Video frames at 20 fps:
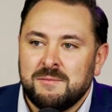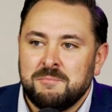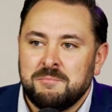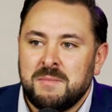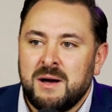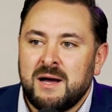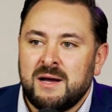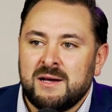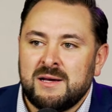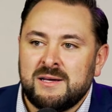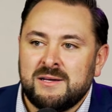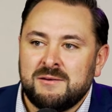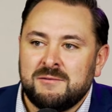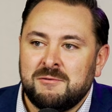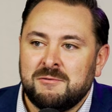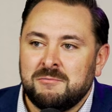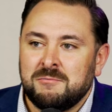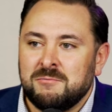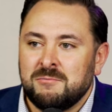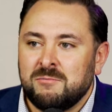My
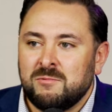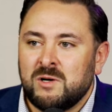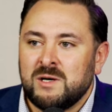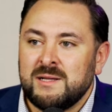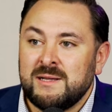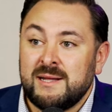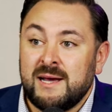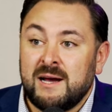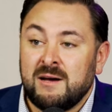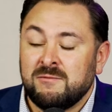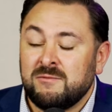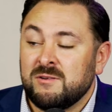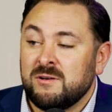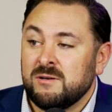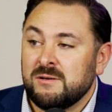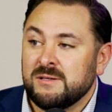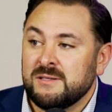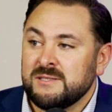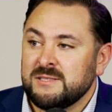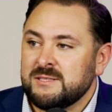one
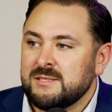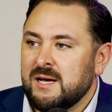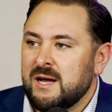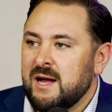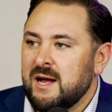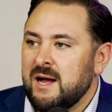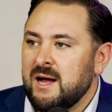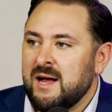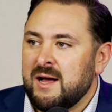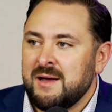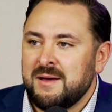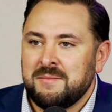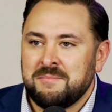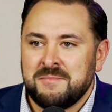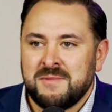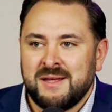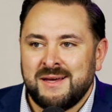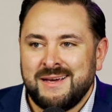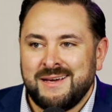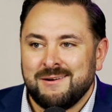downfall is, I
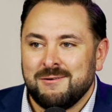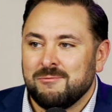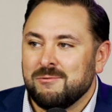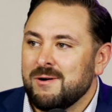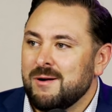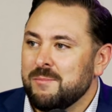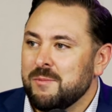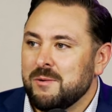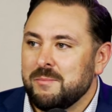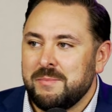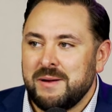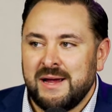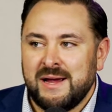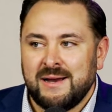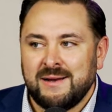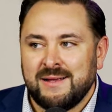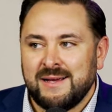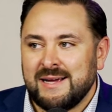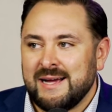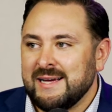am like a rubber
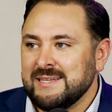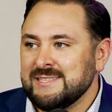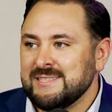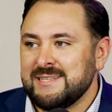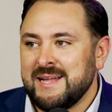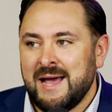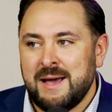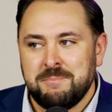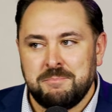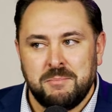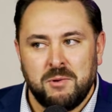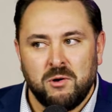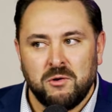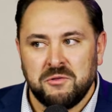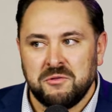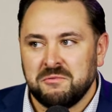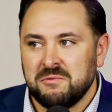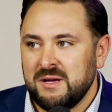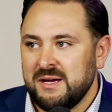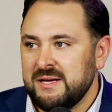band. Like, I snap
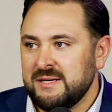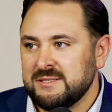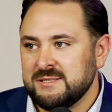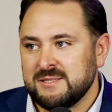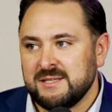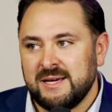both ways.